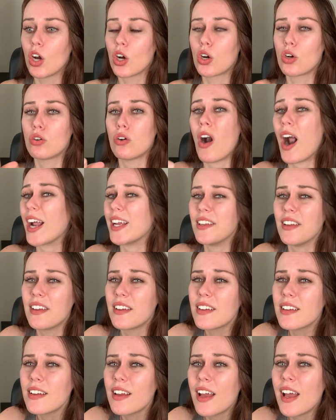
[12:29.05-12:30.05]

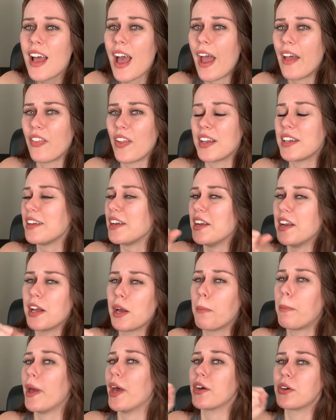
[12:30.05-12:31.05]
crying and like eating
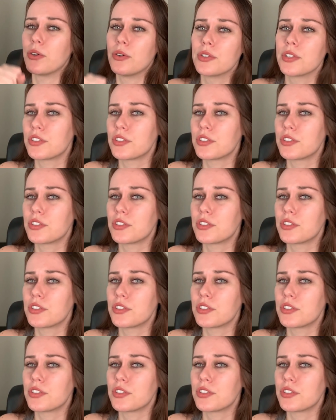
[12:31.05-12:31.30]
a pickle